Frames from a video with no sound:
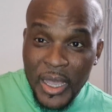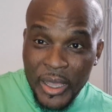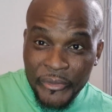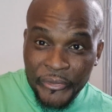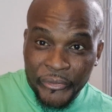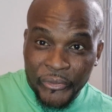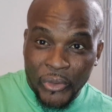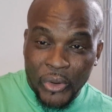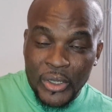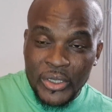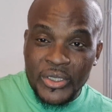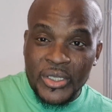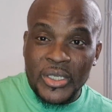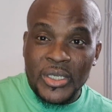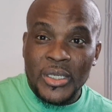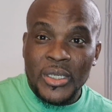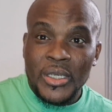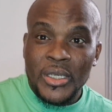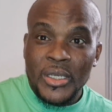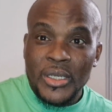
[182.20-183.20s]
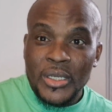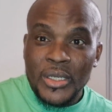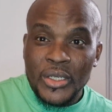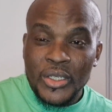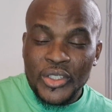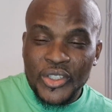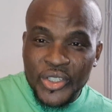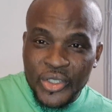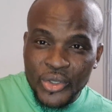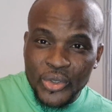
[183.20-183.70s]
effort
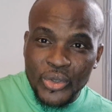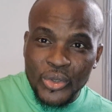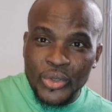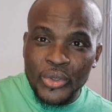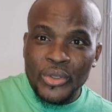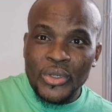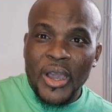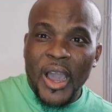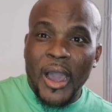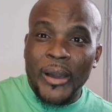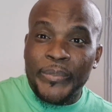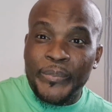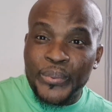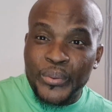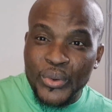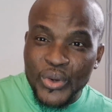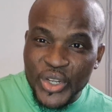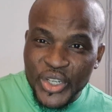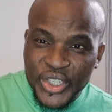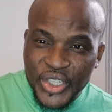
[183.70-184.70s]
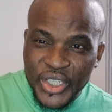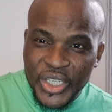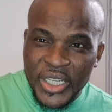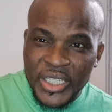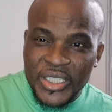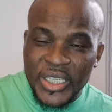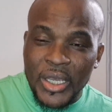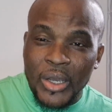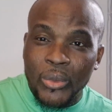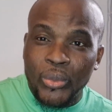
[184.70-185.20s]
to
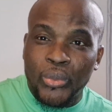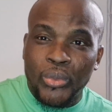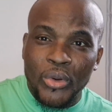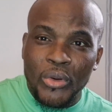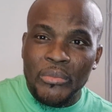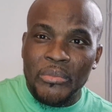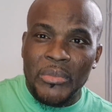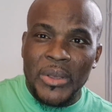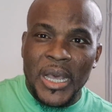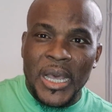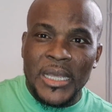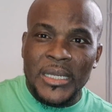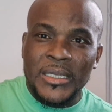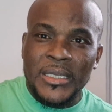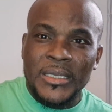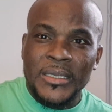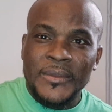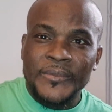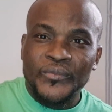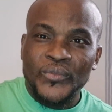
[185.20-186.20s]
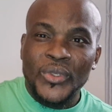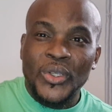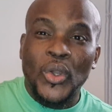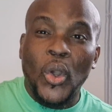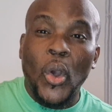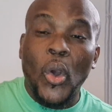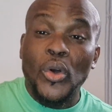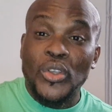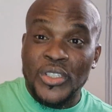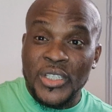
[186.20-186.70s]
appreciate a woman
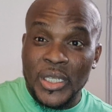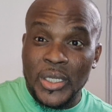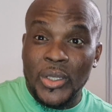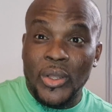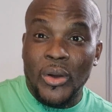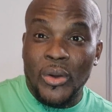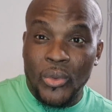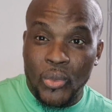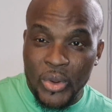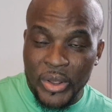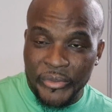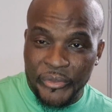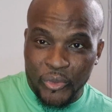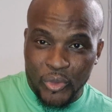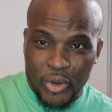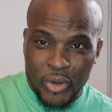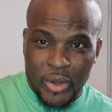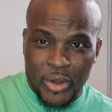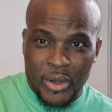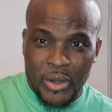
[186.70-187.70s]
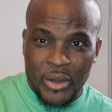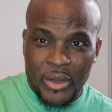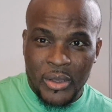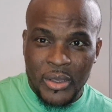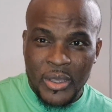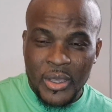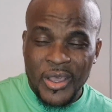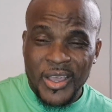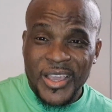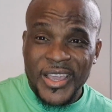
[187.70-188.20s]
goes a long way for her.
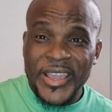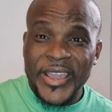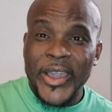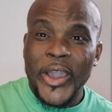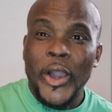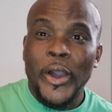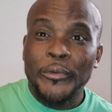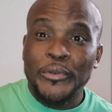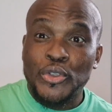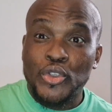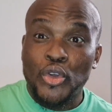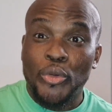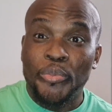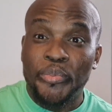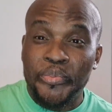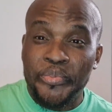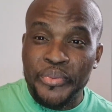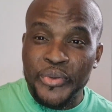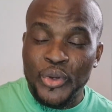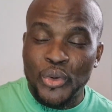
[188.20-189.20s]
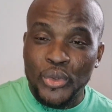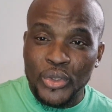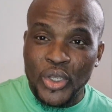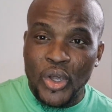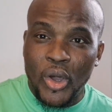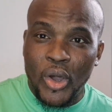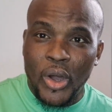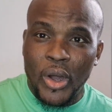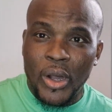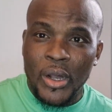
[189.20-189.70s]
It helps to build
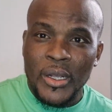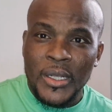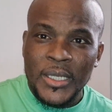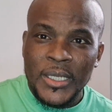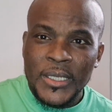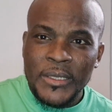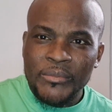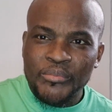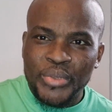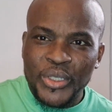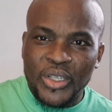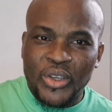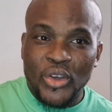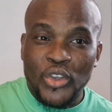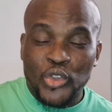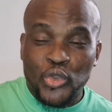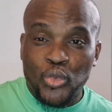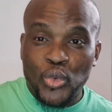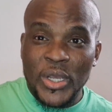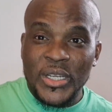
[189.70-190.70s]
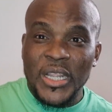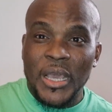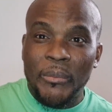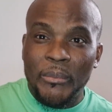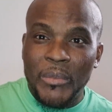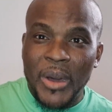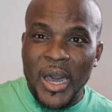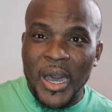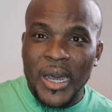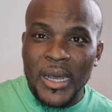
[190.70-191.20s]
her. Because when a
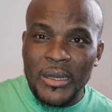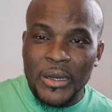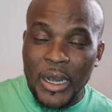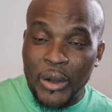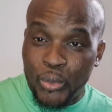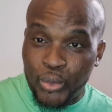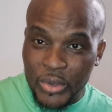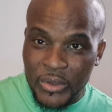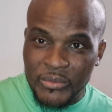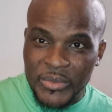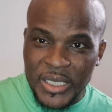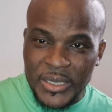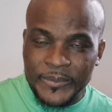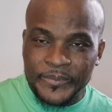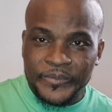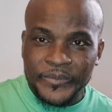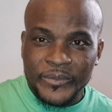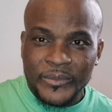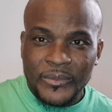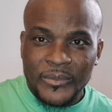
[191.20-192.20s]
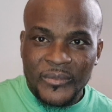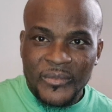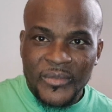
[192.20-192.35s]
woman